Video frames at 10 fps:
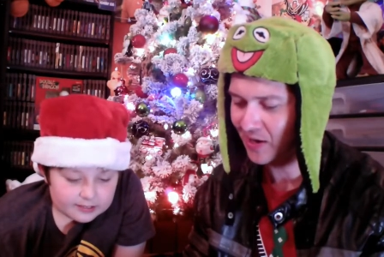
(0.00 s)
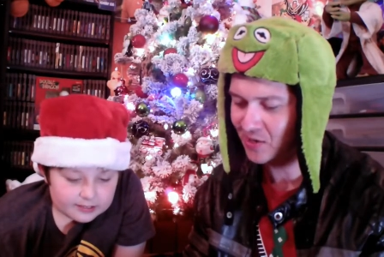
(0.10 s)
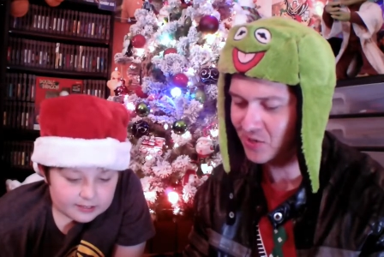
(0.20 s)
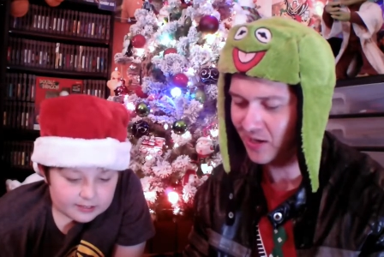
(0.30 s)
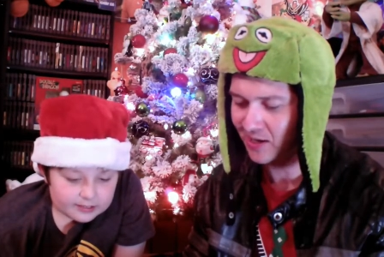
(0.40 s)
Speaker 1: and
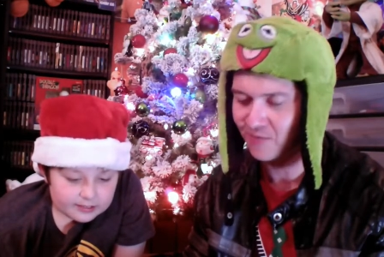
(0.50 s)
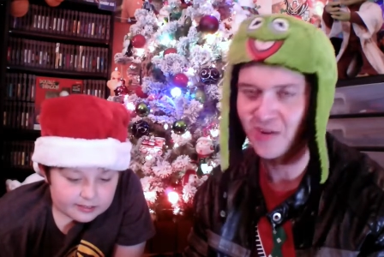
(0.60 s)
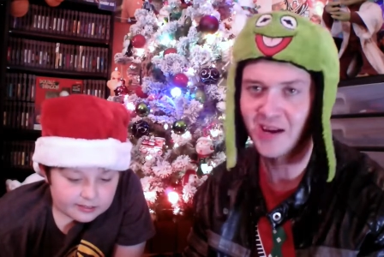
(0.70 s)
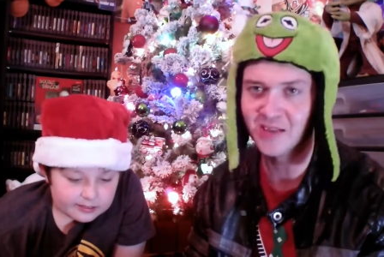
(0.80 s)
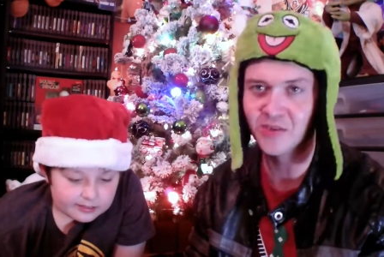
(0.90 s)
it's like
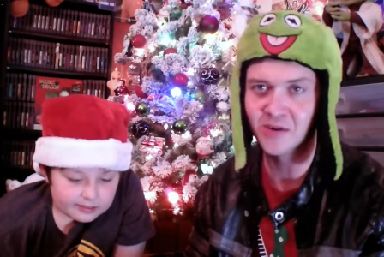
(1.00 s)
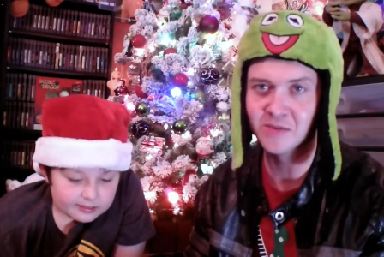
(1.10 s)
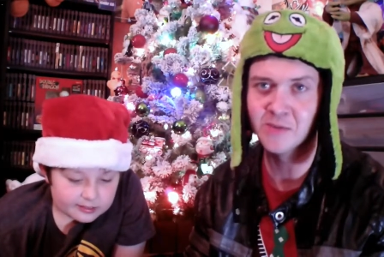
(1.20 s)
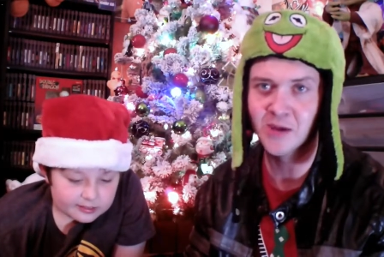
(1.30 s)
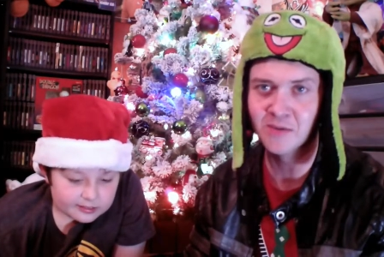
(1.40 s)
invaded
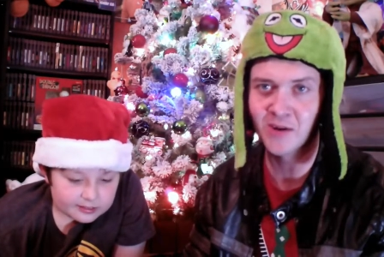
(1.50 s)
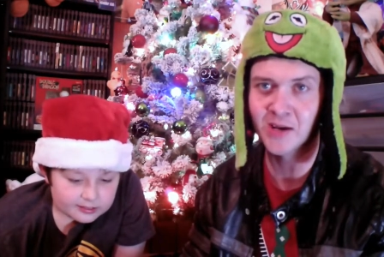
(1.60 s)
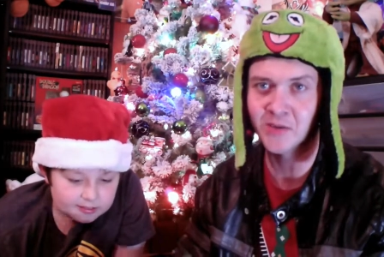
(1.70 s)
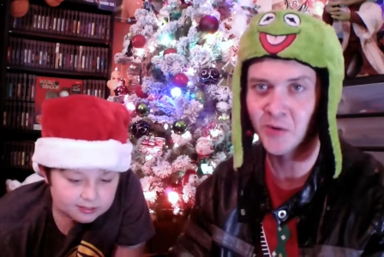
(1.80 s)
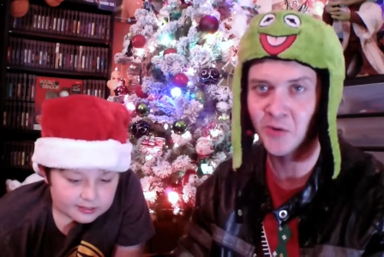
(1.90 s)
the
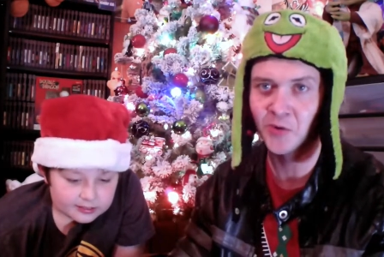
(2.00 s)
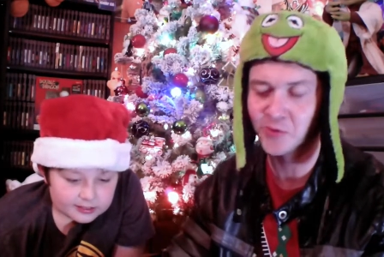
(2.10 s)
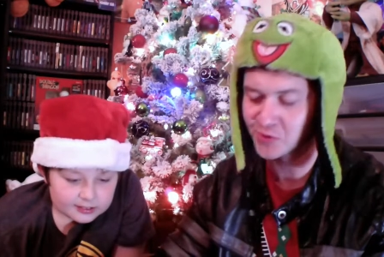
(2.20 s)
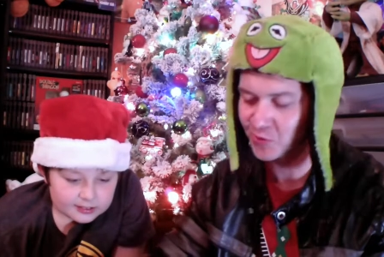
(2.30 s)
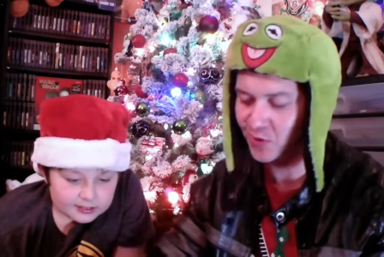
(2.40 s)
invading the
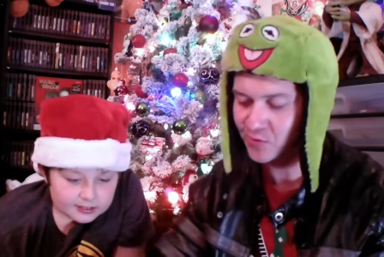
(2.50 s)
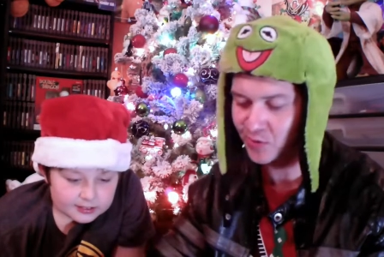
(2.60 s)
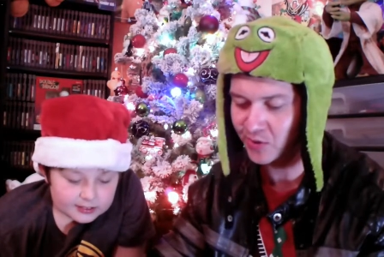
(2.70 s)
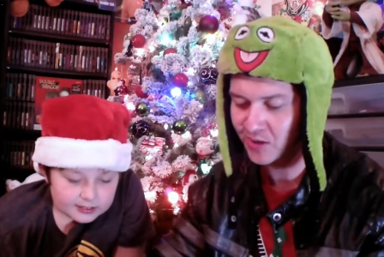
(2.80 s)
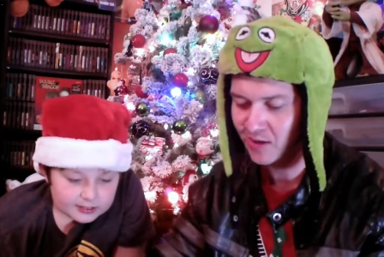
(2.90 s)
girls' toys
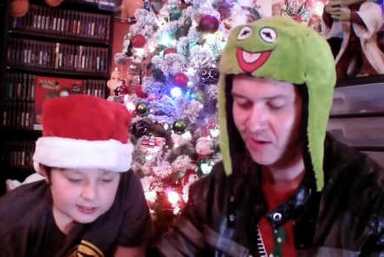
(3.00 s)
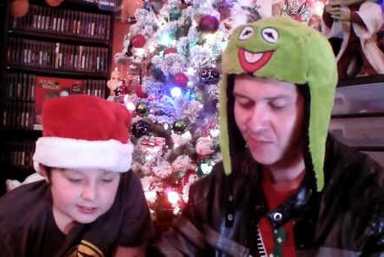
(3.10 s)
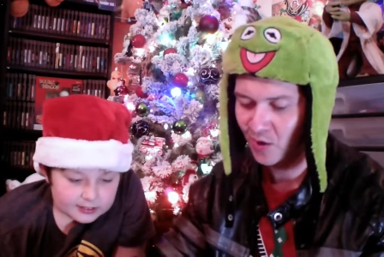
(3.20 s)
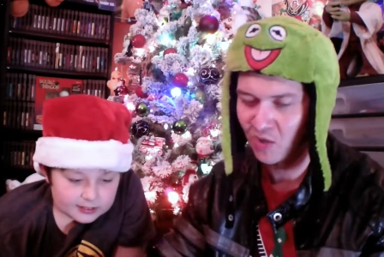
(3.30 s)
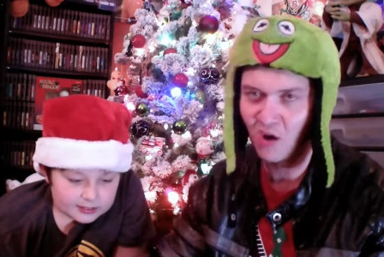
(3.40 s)

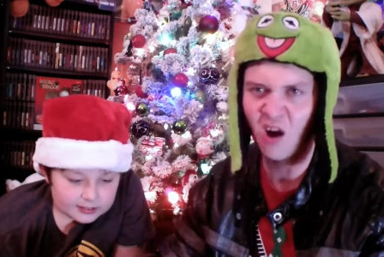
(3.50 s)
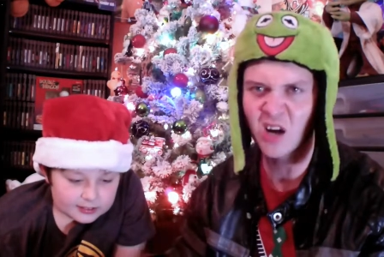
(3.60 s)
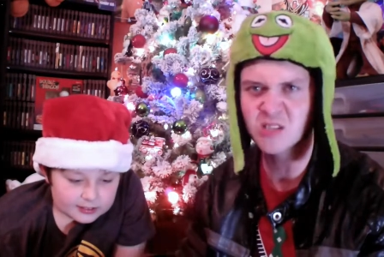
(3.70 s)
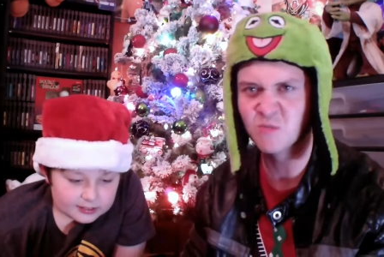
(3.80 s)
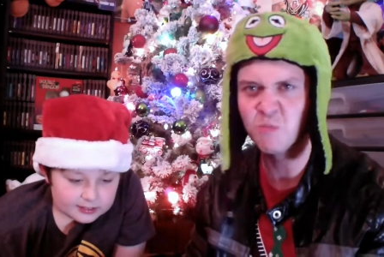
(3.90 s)
with all the
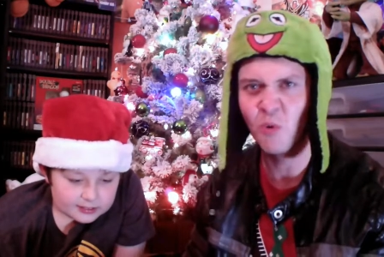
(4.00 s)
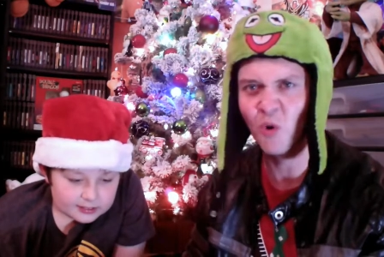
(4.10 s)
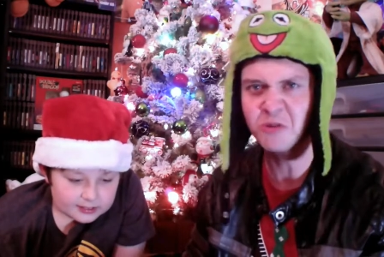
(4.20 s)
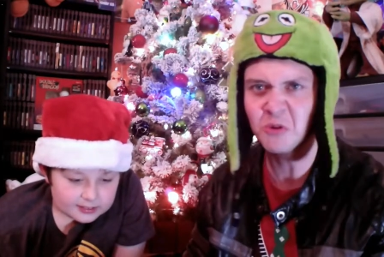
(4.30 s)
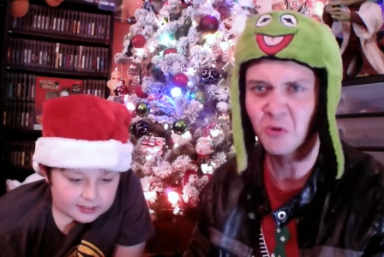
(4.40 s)
awesome
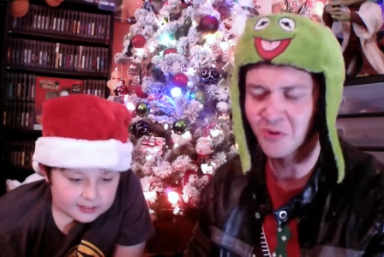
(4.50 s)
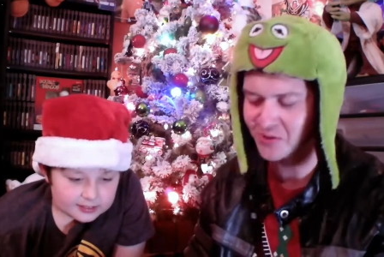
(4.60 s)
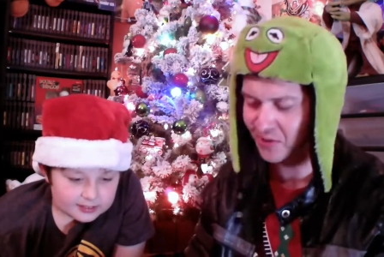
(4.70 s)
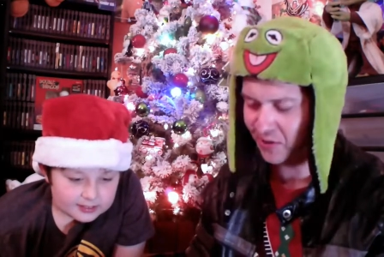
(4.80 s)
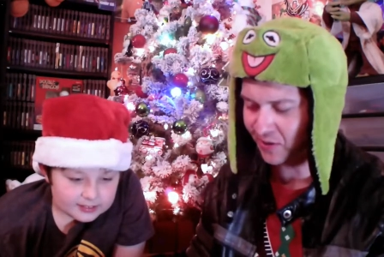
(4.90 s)
boy
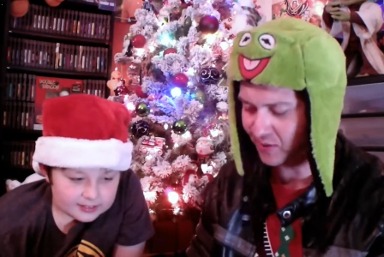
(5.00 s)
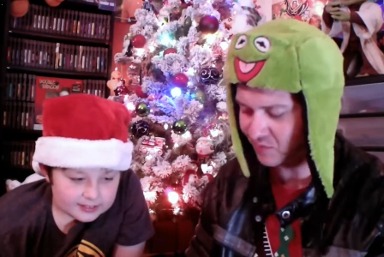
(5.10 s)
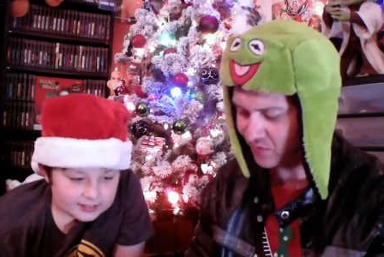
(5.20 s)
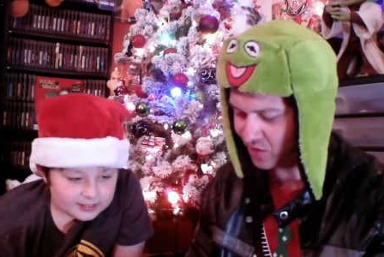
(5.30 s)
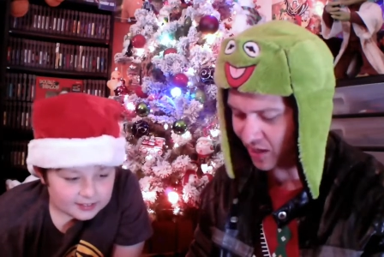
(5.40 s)
toys, you know,
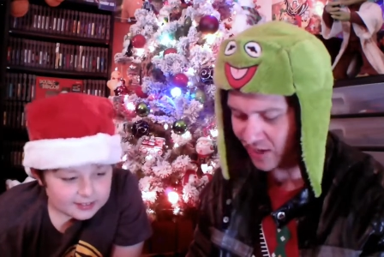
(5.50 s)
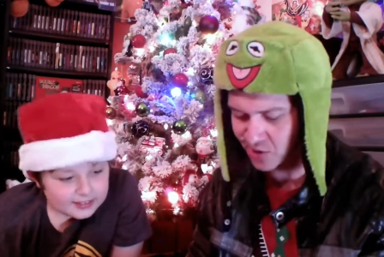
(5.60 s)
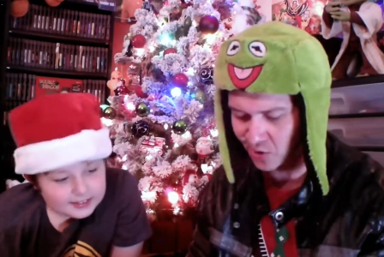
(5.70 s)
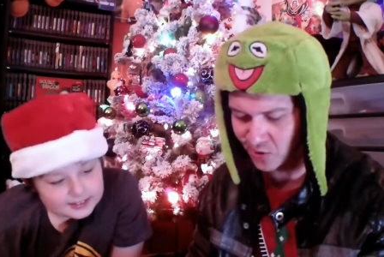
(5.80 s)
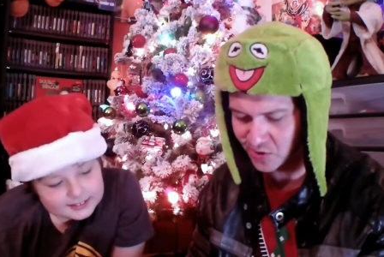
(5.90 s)
like GI
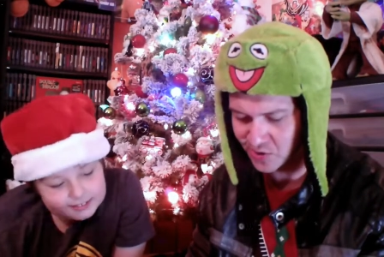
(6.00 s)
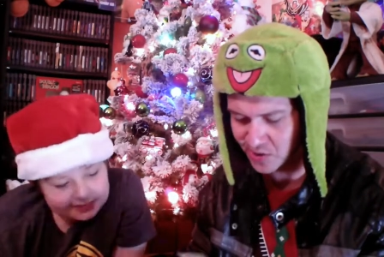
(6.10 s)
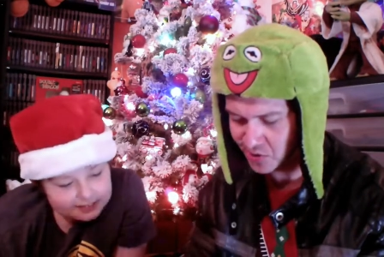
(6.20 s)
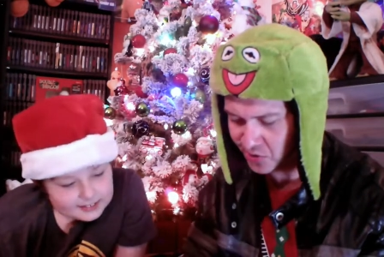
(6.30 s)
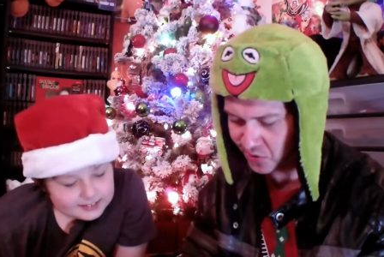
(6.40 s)
Joes and
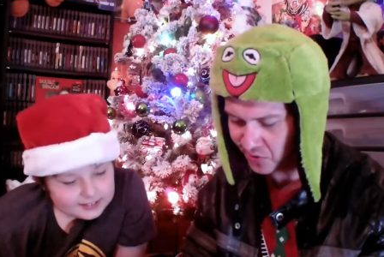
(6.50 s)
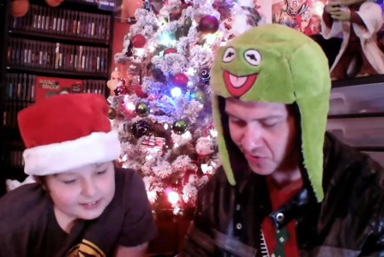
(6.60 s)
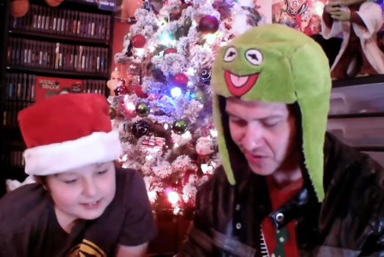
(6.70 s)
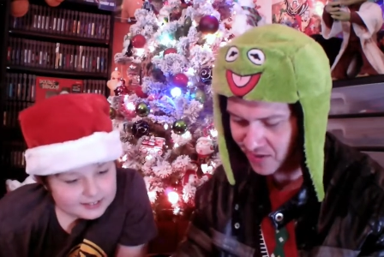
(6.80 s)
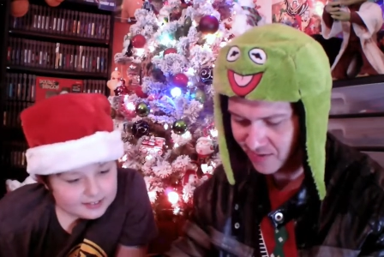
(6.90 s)
Ninja Turtles.